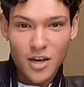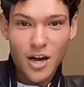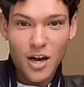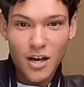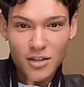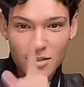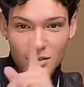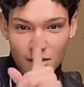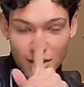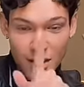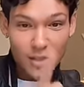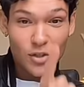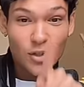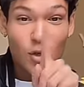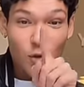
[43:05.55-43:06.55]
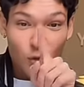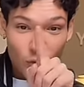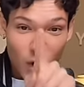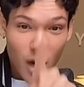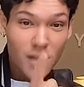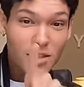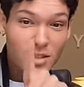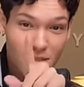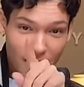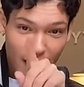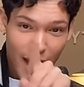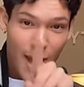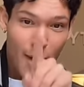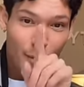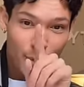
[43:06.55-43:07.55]
Because
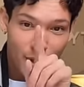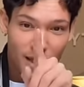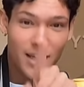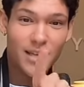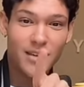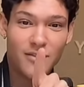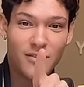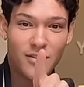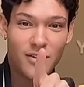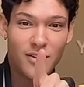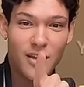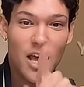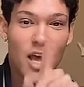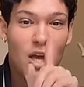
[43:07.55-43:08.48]
trust and believe,